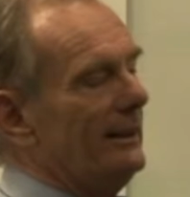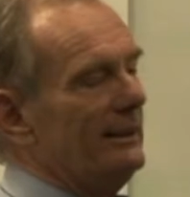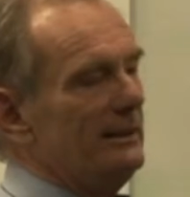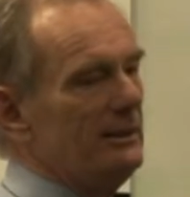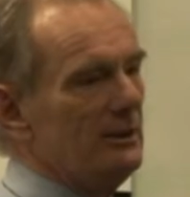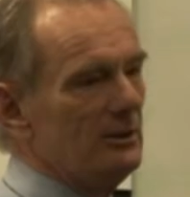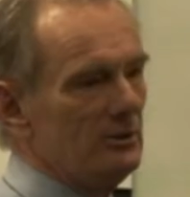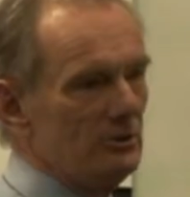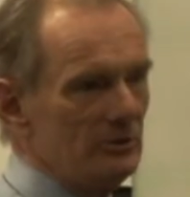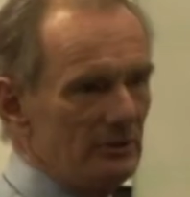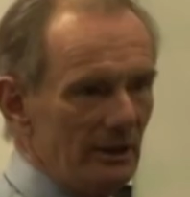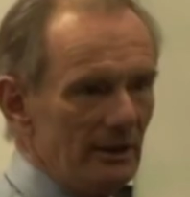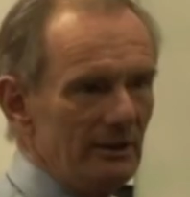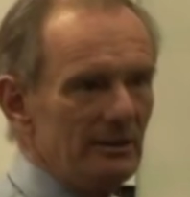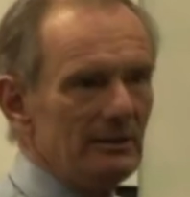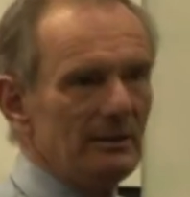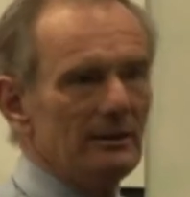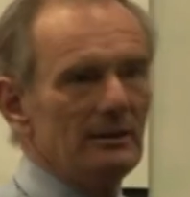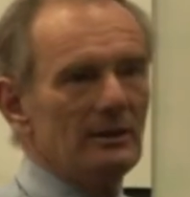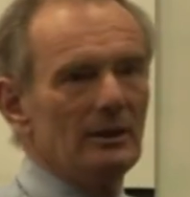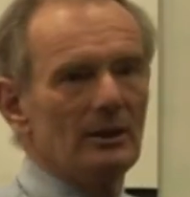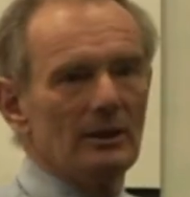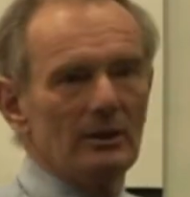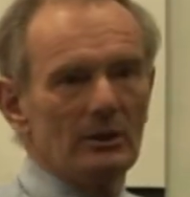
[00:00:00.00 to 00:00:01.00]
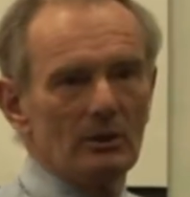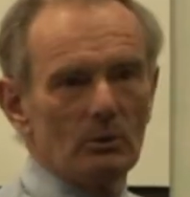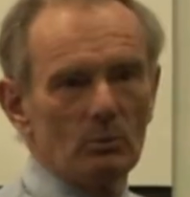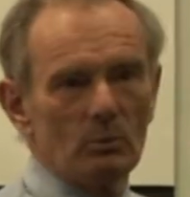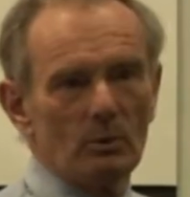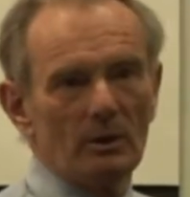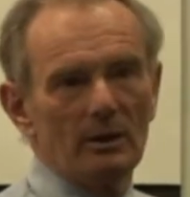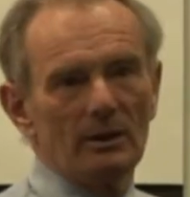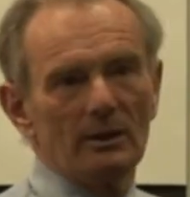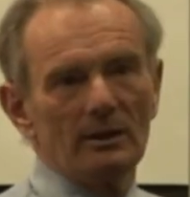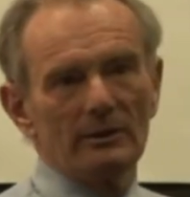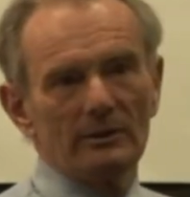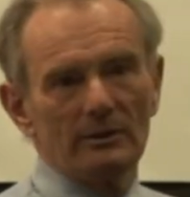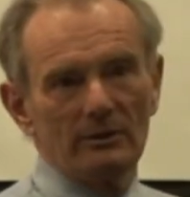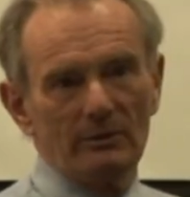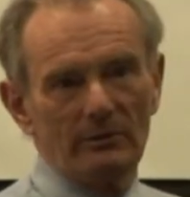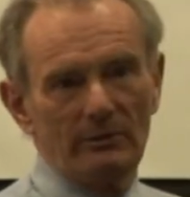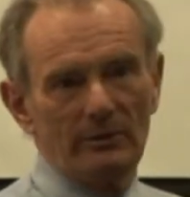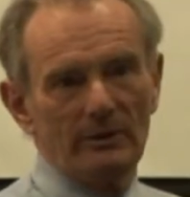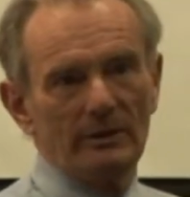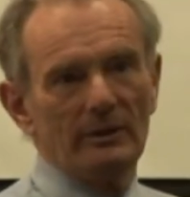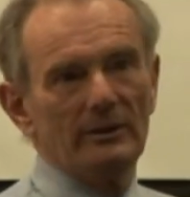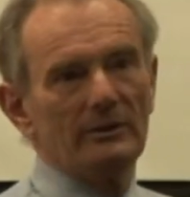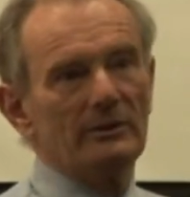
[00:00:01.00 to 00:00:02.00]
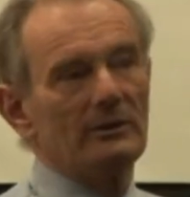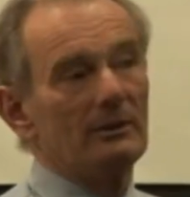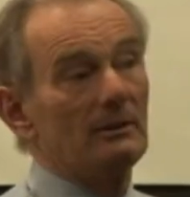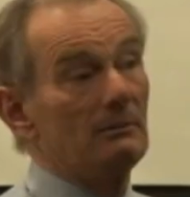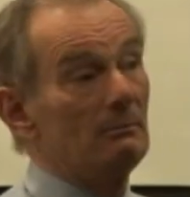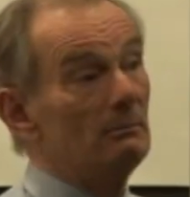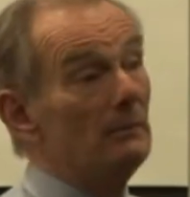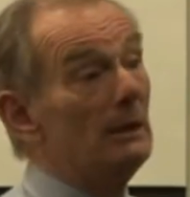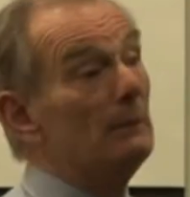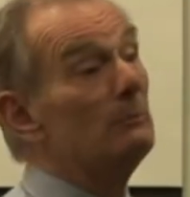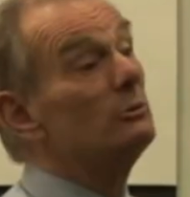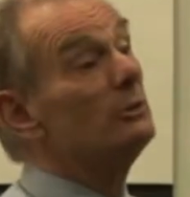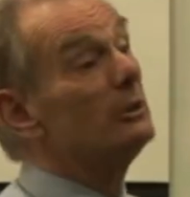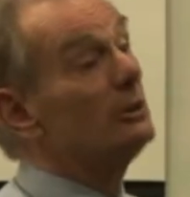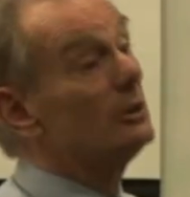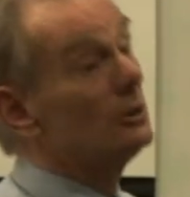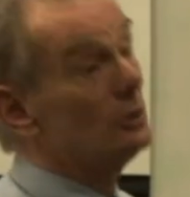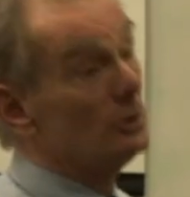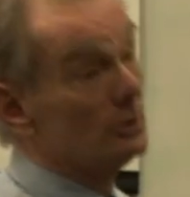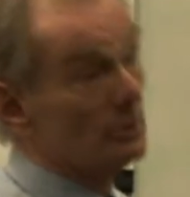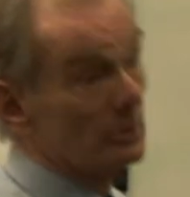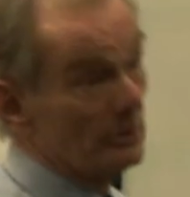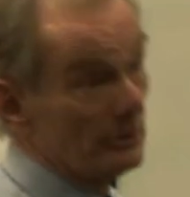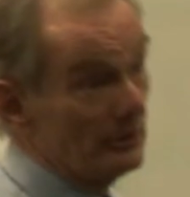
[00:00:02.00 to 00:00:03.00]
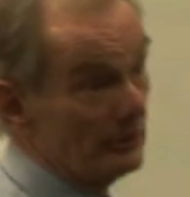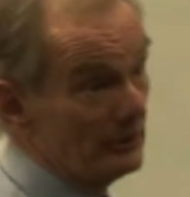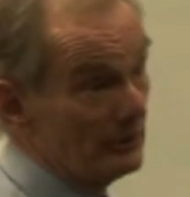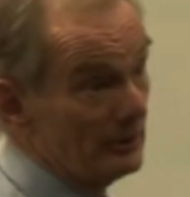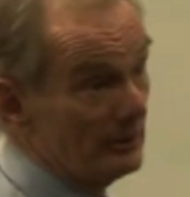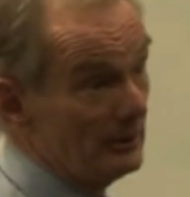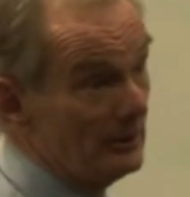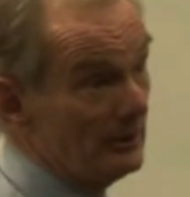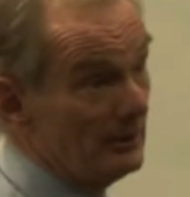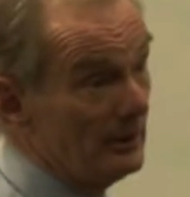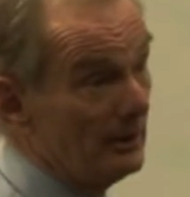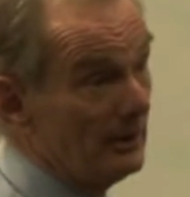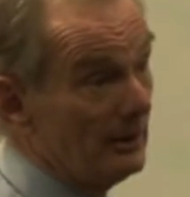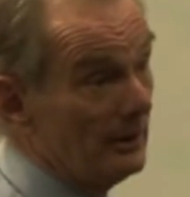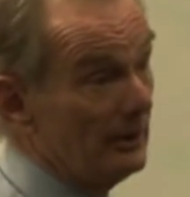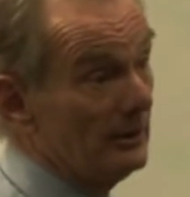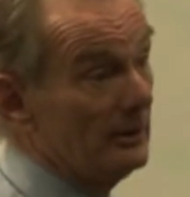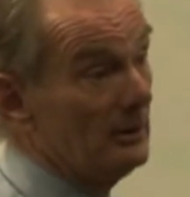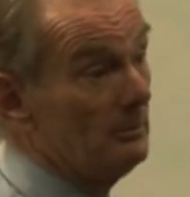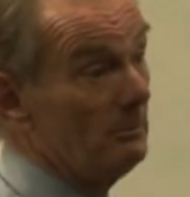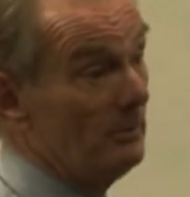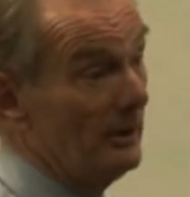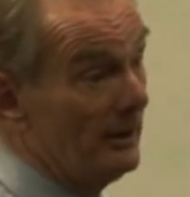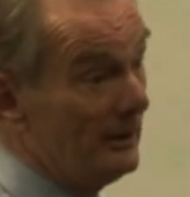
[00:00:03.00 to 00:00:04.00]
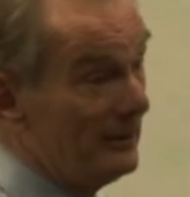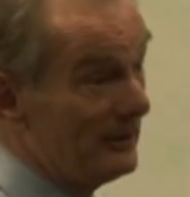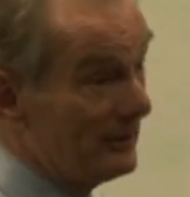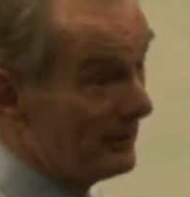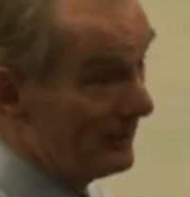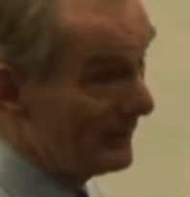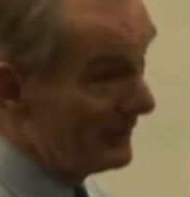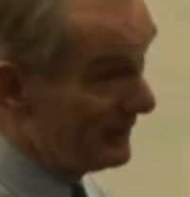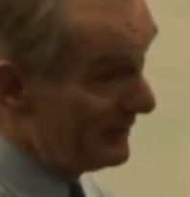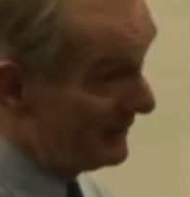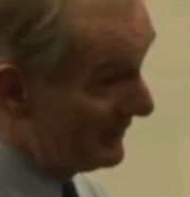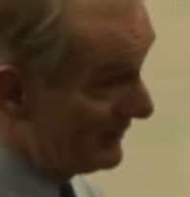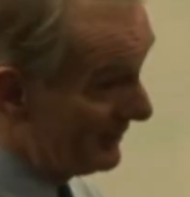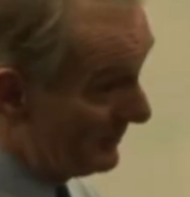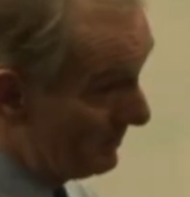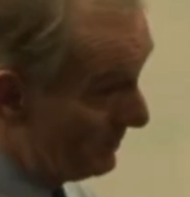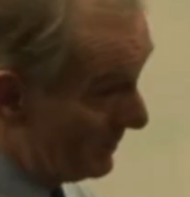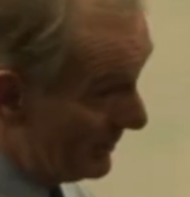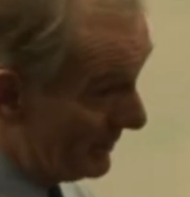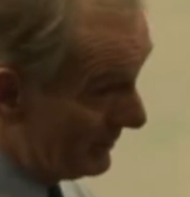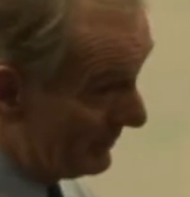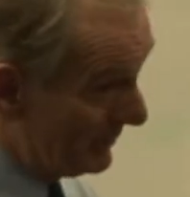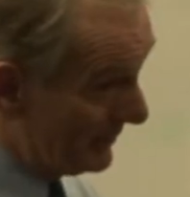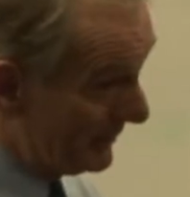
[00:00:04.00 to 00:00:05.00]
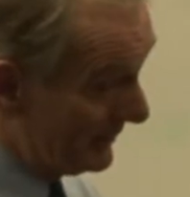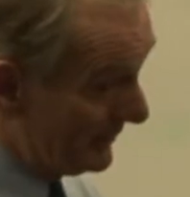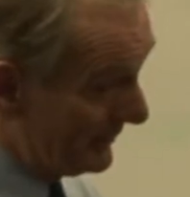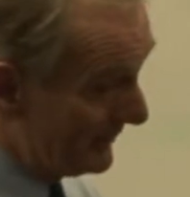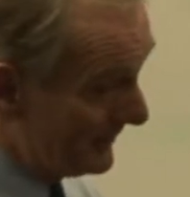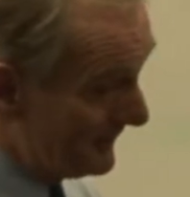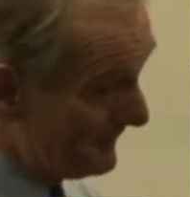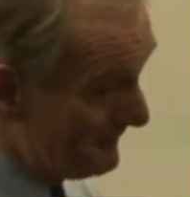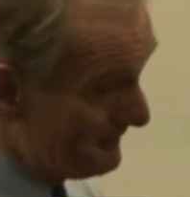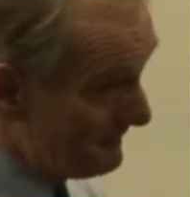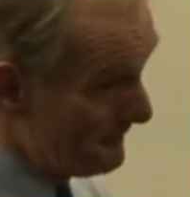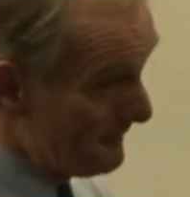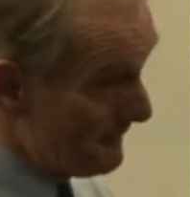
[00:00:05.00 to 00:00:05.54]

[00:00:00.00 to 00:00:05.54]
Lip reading: And he created the world's first memory course on the basis of this experience.